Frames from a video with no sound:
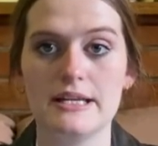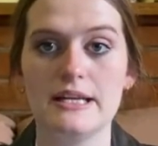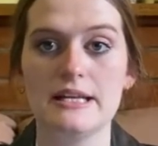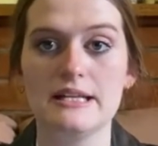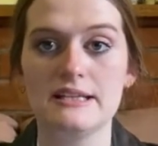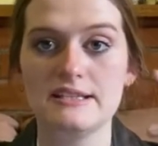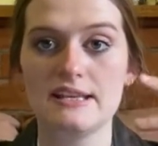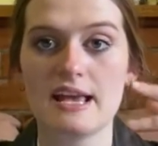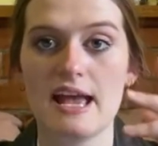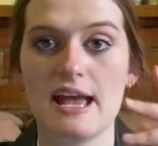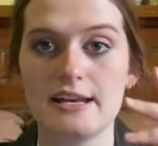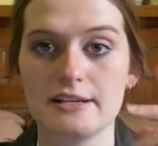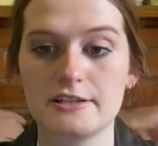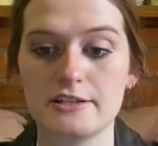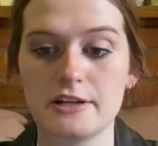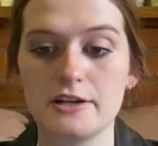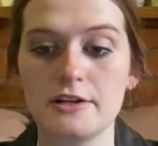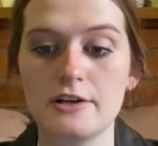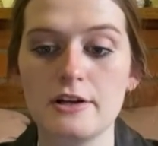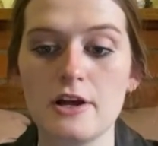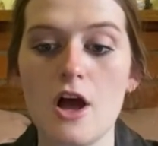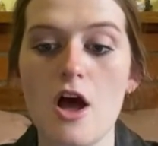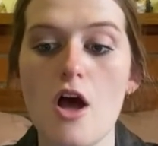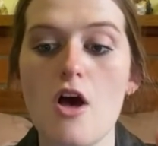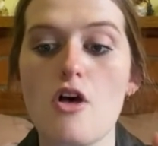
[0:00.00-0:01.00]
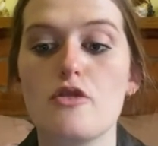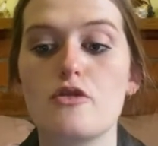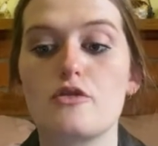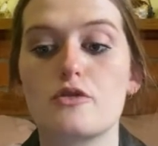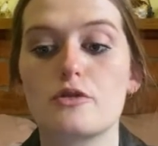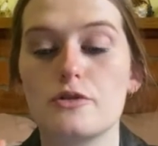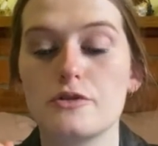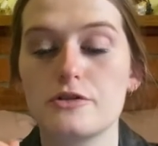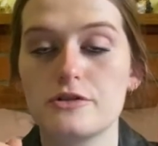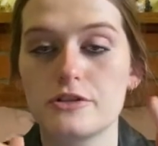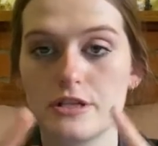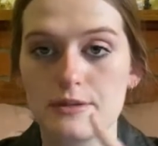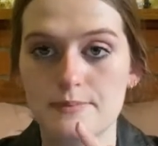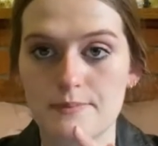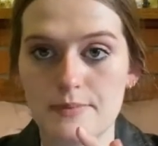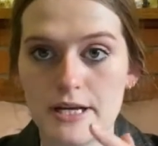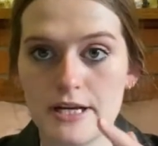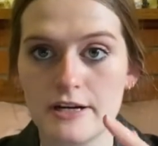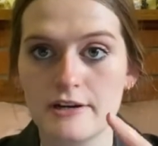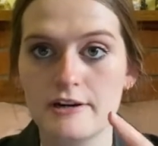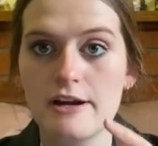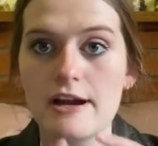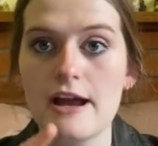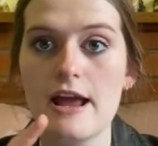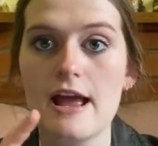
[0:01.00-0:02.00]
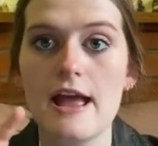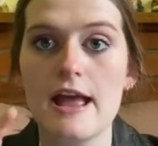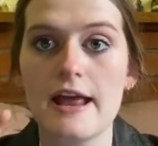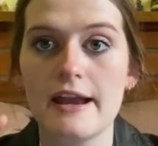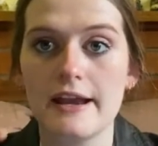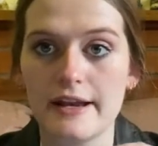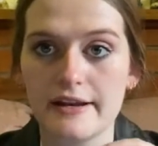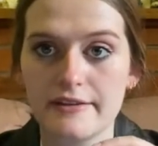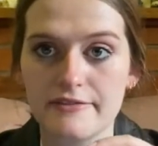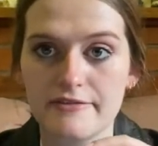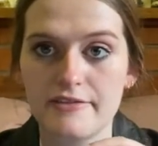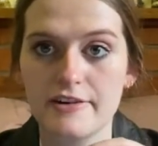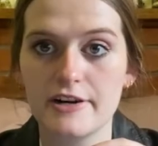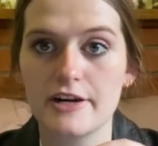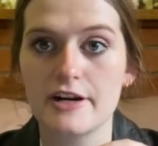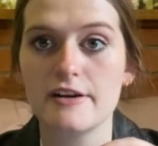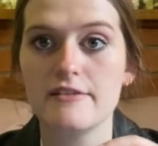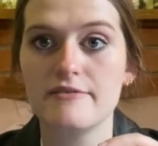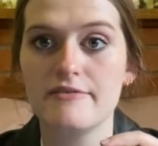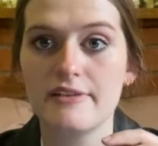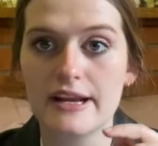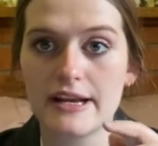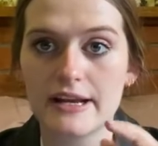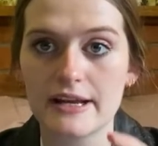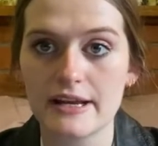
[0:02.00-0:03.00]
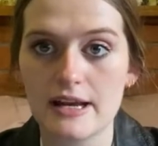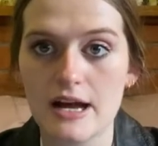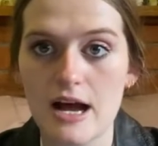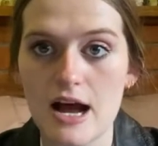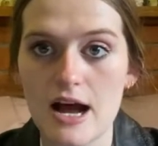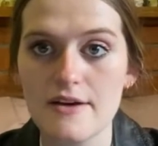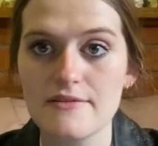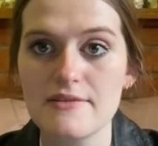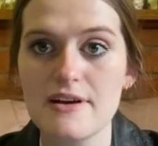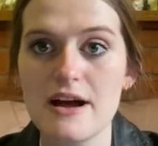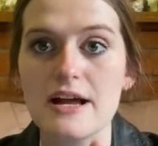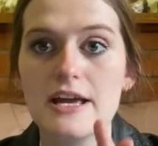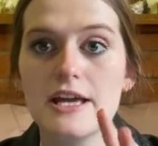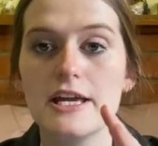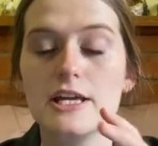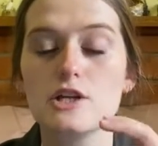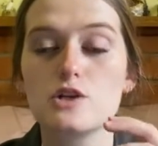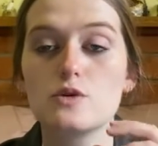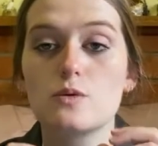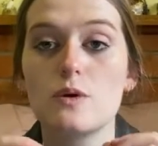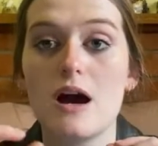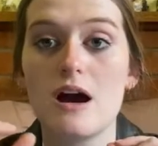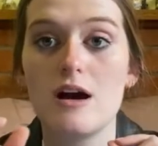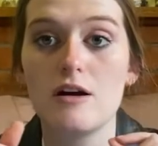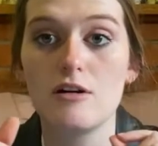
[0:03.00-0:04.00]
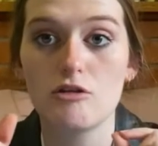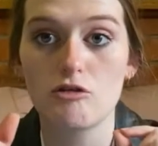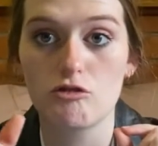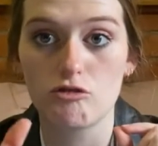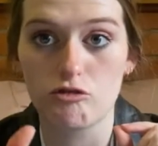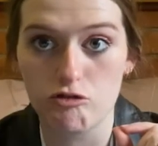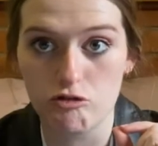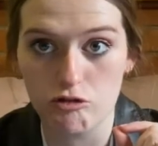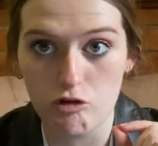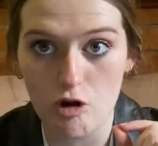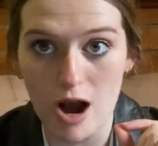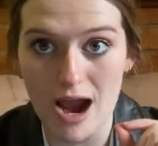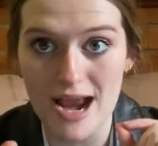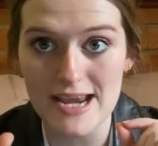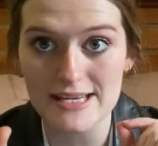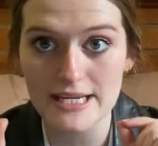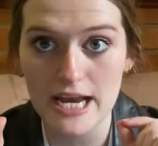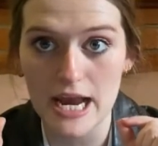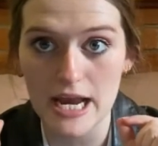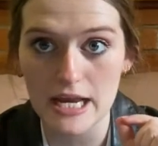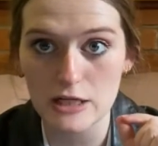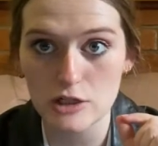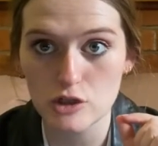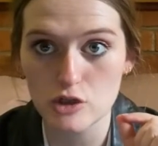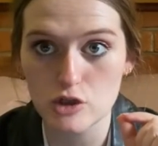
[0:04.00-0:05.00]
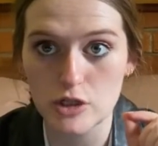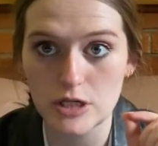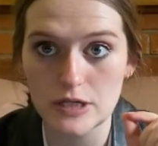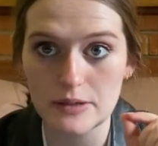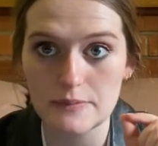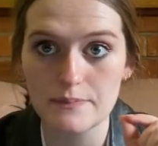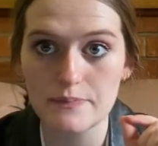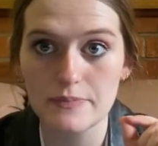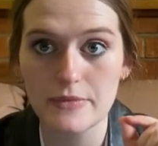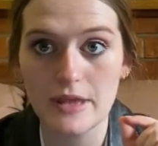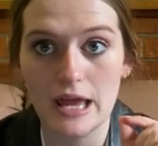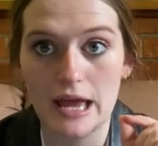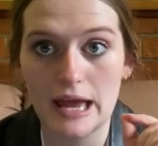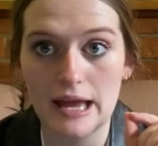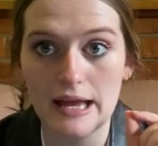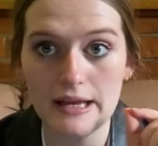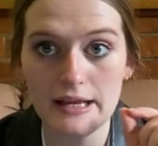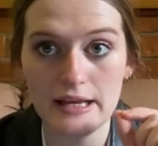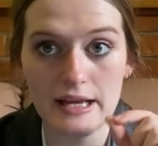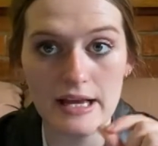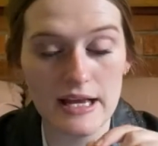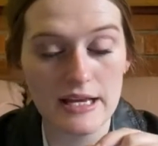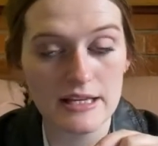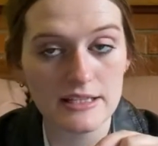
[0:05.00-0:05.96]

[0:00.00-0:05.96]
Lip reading: it's entered through the superior and inferior vena cava into our right atrium, okay?